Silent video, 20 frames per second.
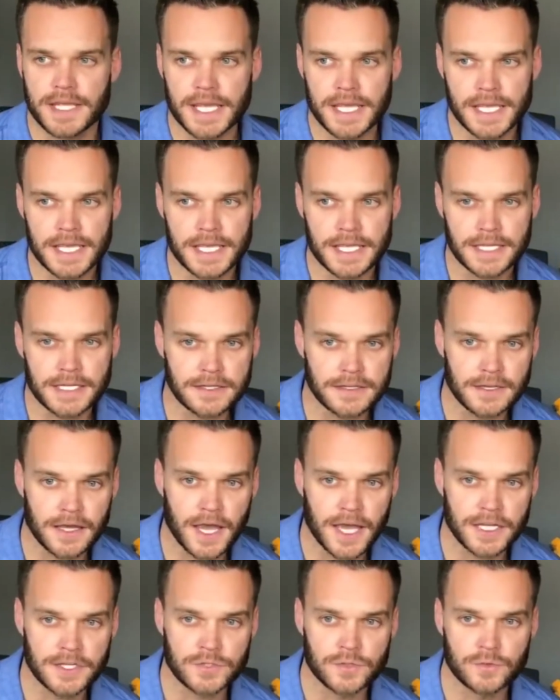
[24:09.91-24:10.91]
and
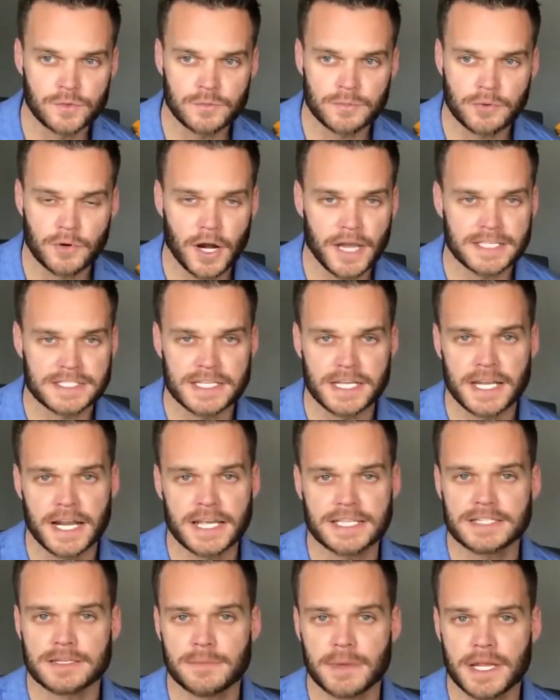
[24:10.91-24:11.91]
I do pricing
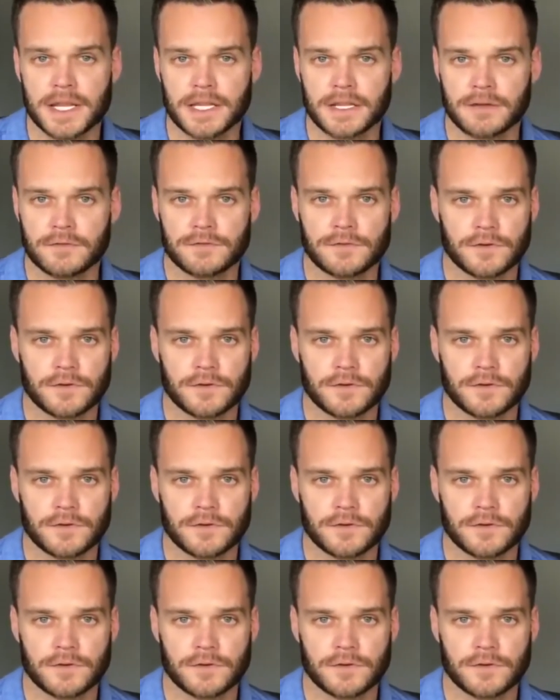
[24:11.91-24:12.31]
and estimating